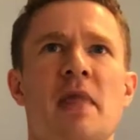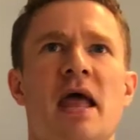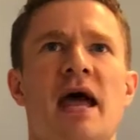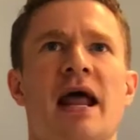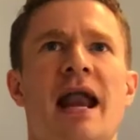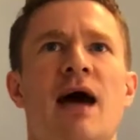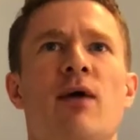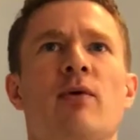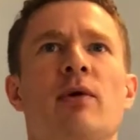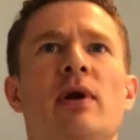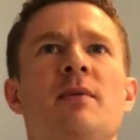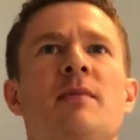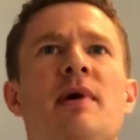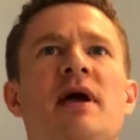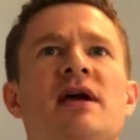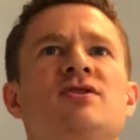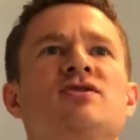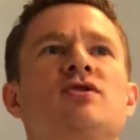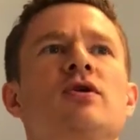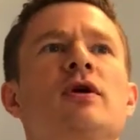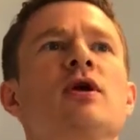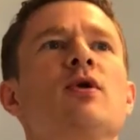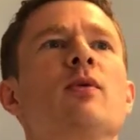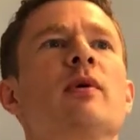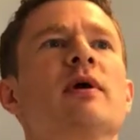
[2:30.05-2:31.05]
And I want to make
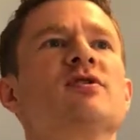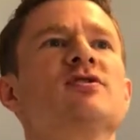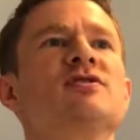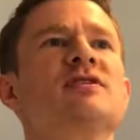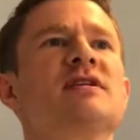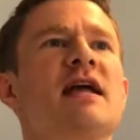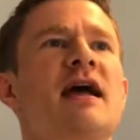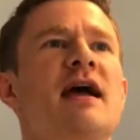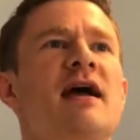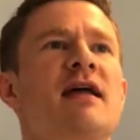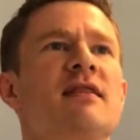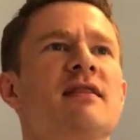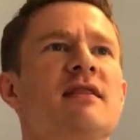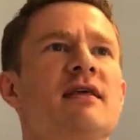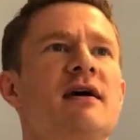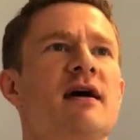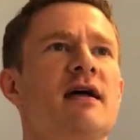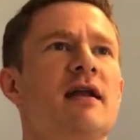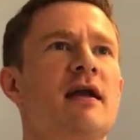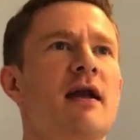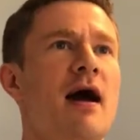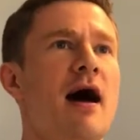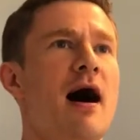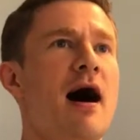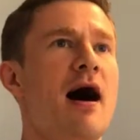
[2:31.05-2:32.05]
sure you understand
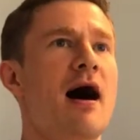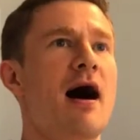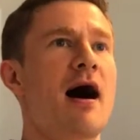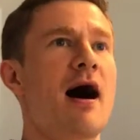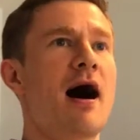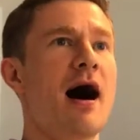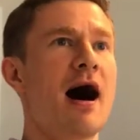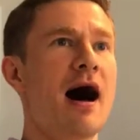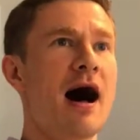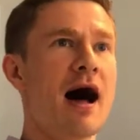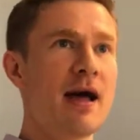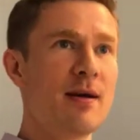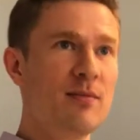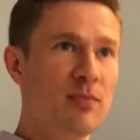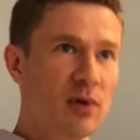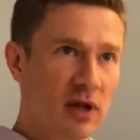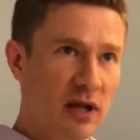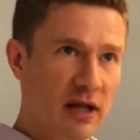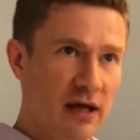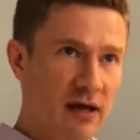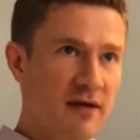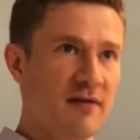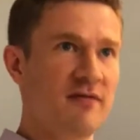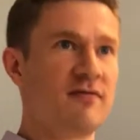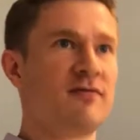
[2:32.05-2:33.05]
that I
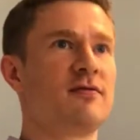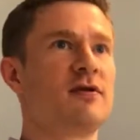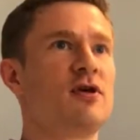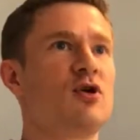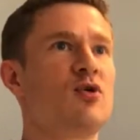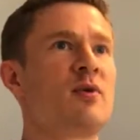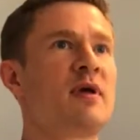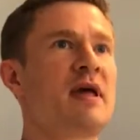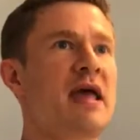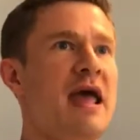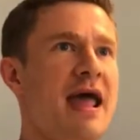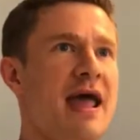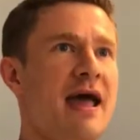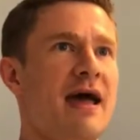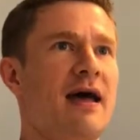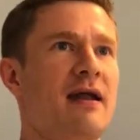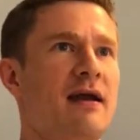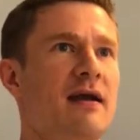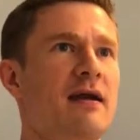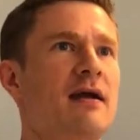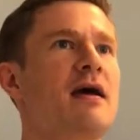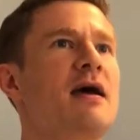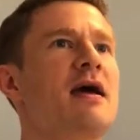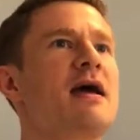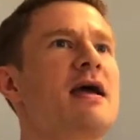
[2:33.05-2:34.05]
believe you
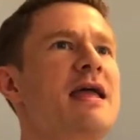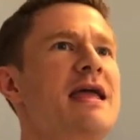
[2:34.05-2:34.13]
can,